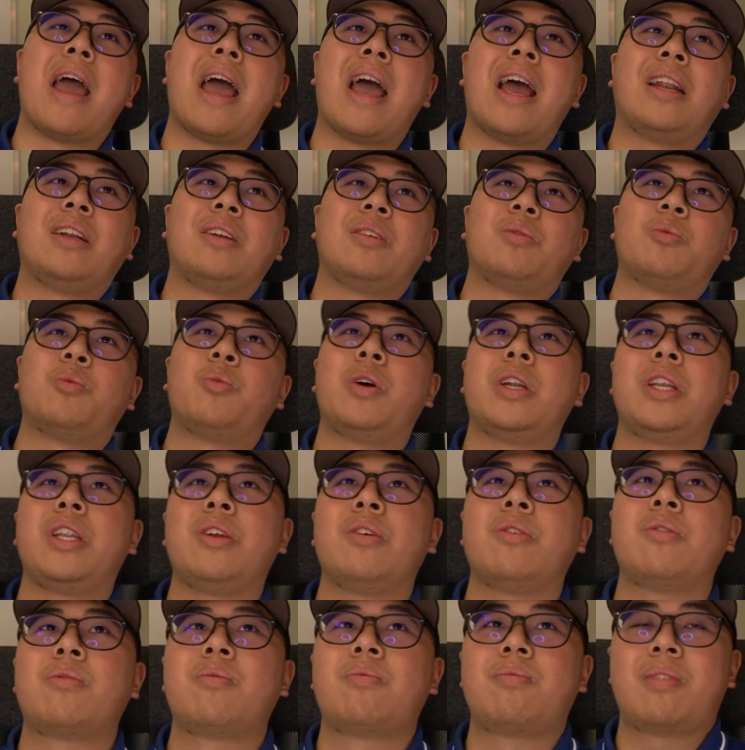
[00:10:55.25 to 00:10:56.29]
And when
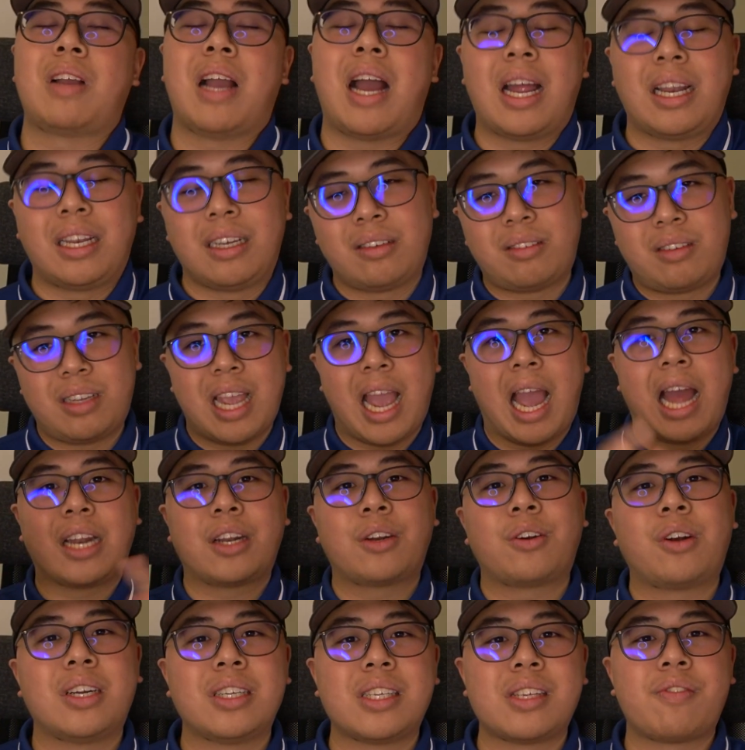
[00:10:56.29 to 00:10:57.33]
you kind of
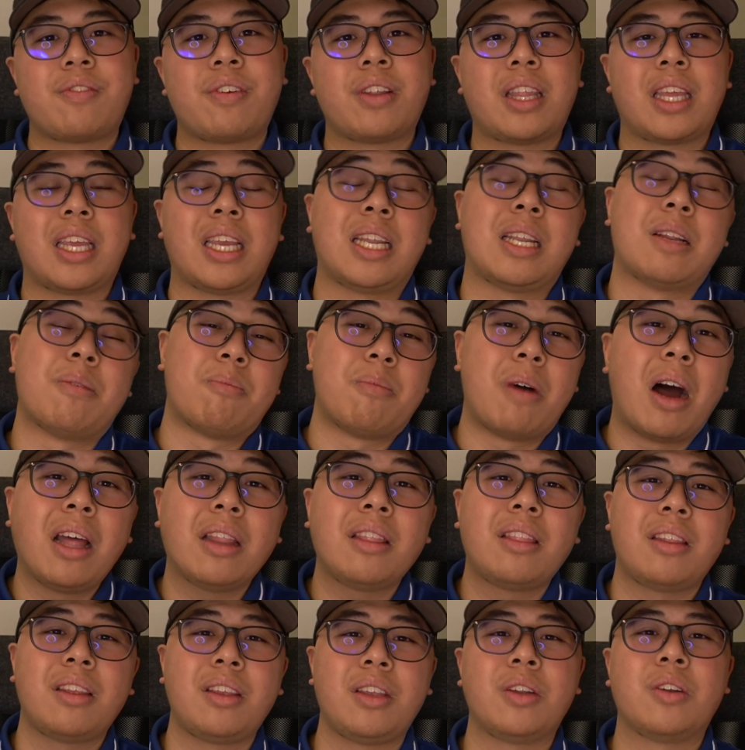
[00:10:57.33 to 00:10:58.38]
categorize everything in a
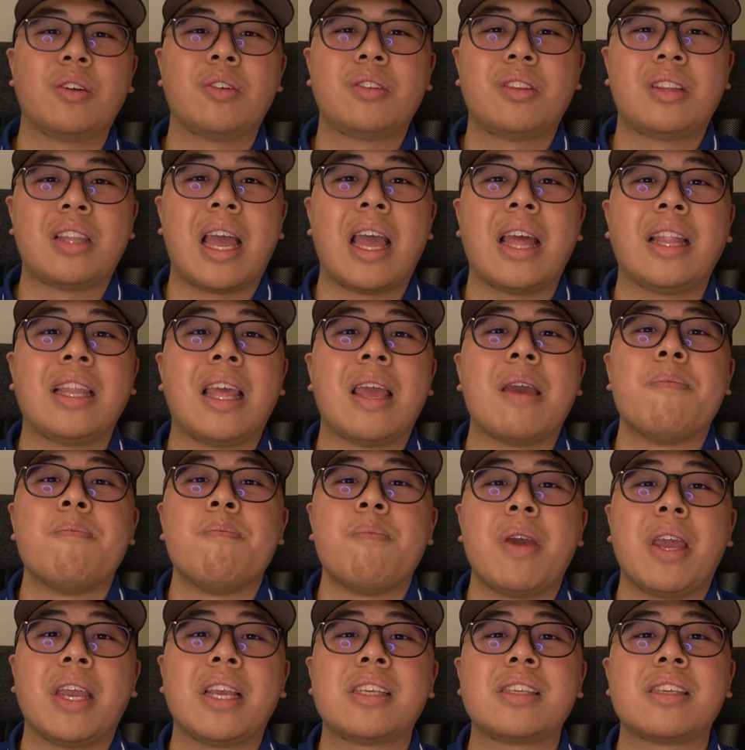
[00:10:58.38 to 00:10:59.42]
month, then it
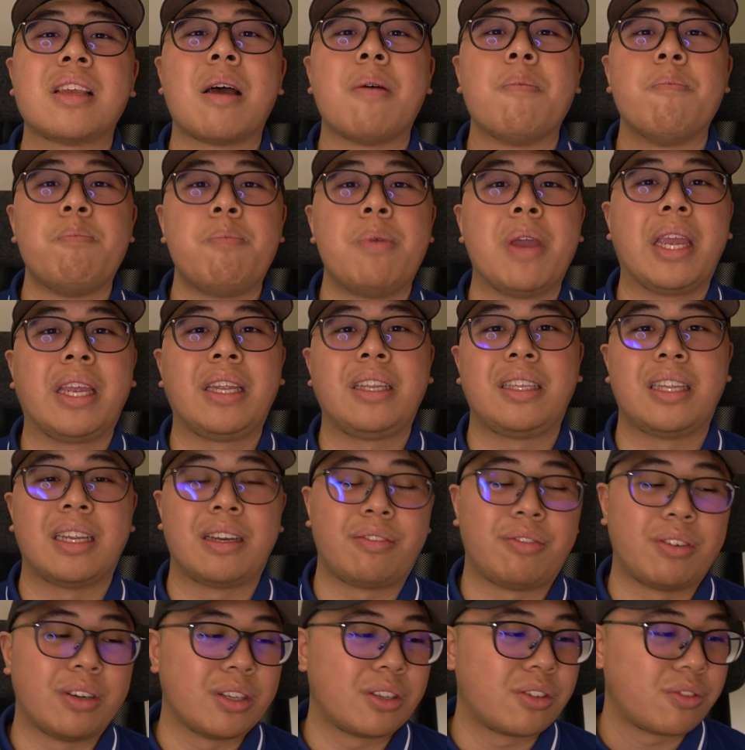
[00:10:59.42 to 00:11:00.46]
makes a big
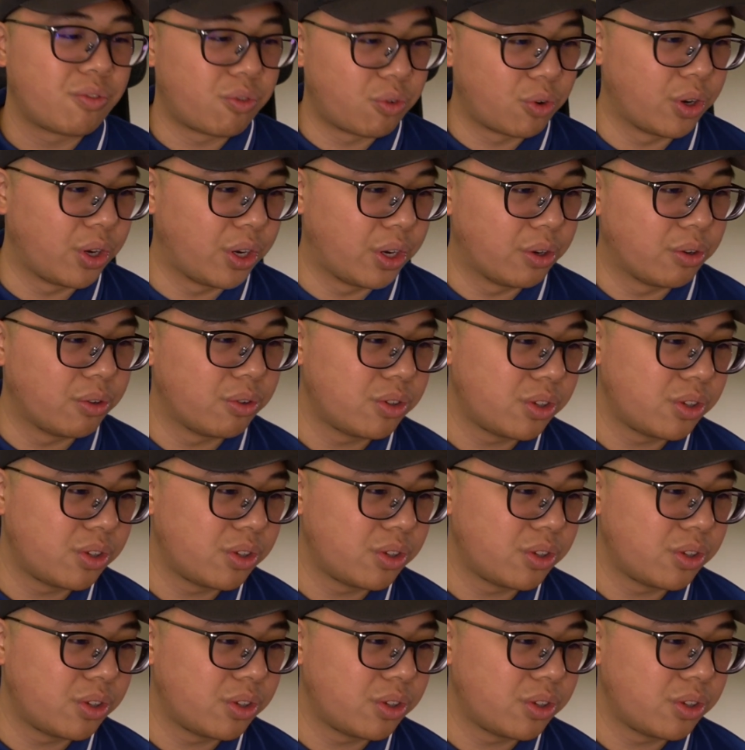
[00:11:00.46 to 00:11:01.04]
difference for you.